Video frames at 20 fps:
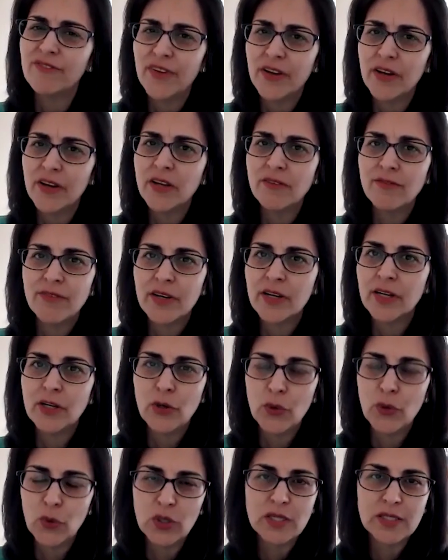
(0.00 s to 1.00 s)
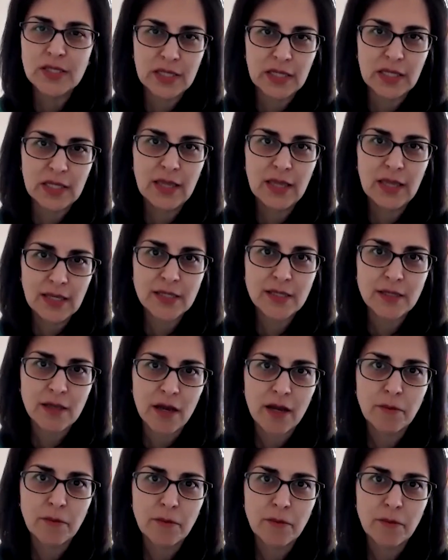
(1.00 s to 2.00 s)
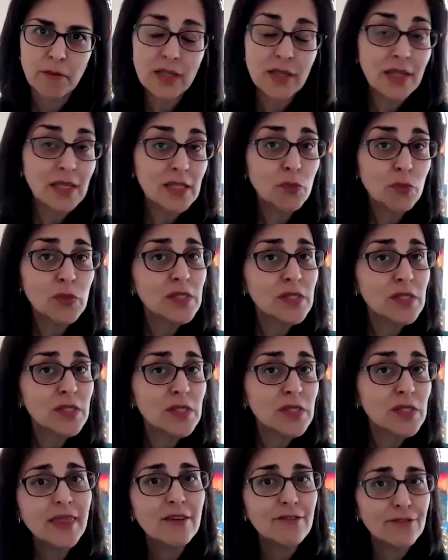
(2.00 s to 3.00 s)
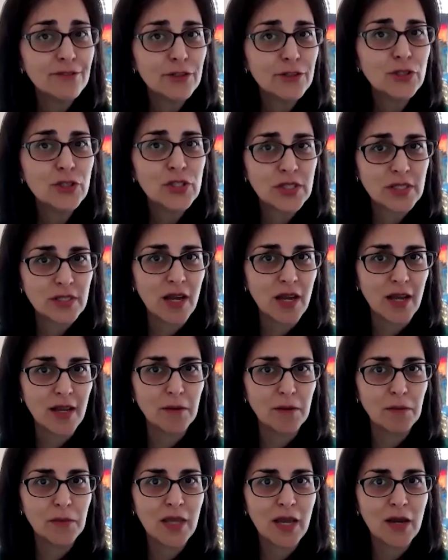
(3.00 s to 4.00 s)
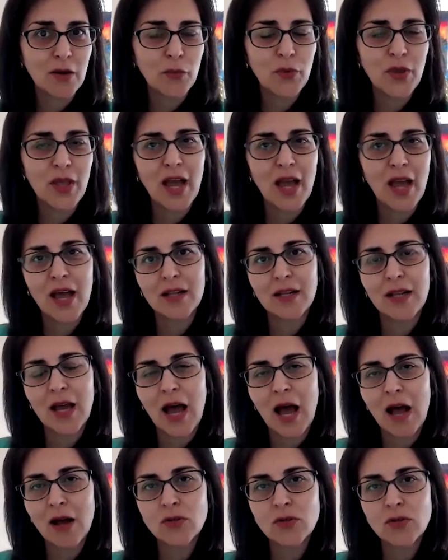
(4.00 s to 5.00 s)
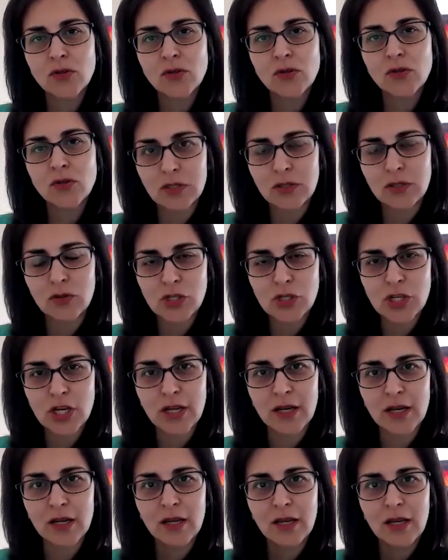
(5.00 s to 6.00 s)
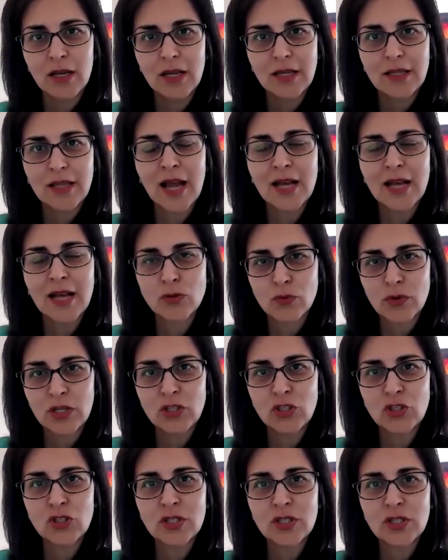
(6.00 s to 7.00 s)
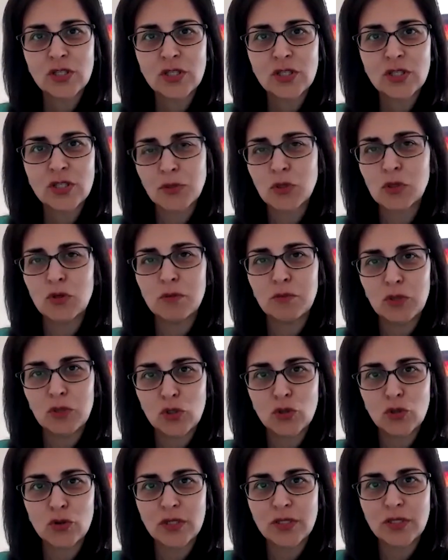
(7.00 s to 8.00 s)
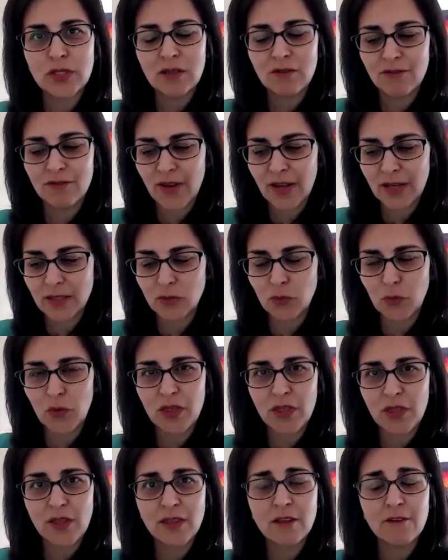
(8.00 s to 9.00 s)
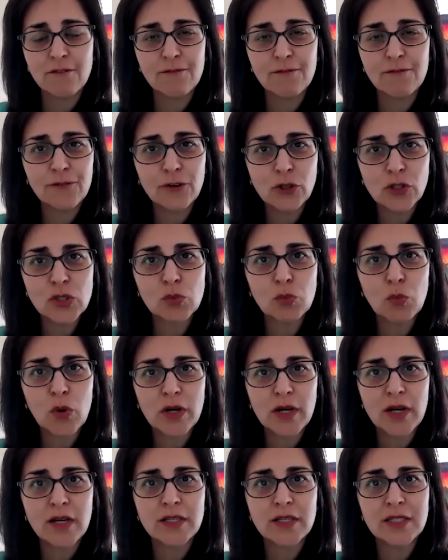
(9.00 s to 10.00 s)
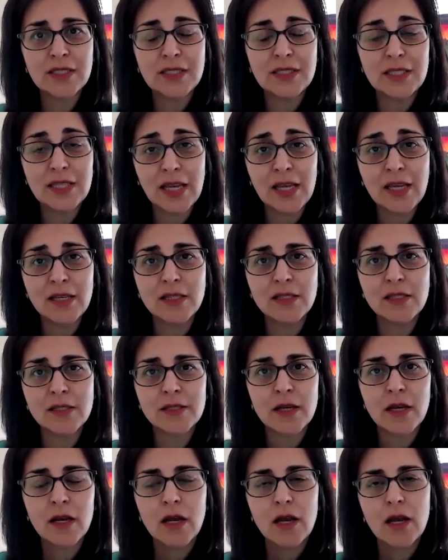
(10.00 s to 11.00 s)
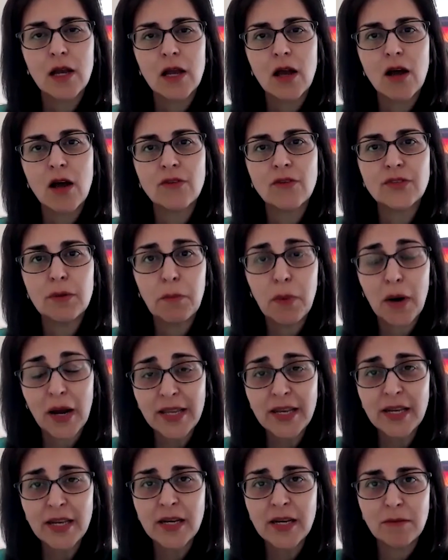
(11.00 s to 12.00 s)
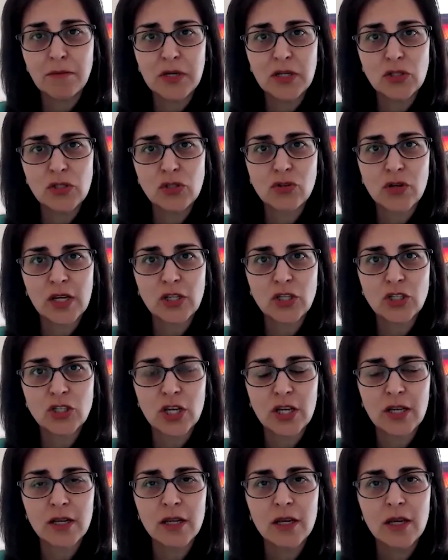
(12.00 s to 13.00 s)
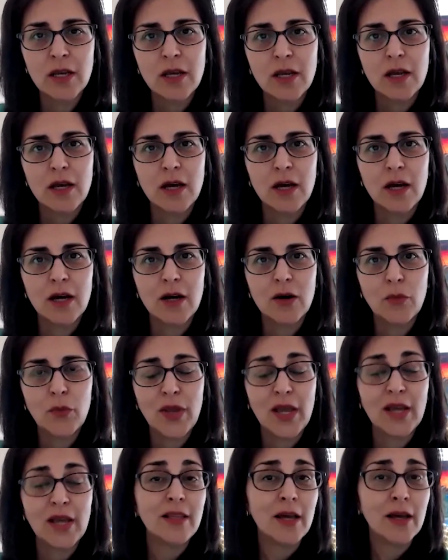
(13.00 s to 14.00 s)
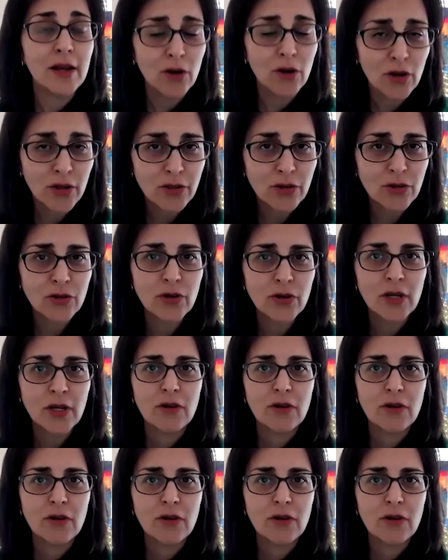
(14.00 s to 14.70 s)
very, very noisy this time around. This was not the first time that we had a House resolution that has reached an absolute majority. In fact, within the first 100 days of the Biden administration, we had another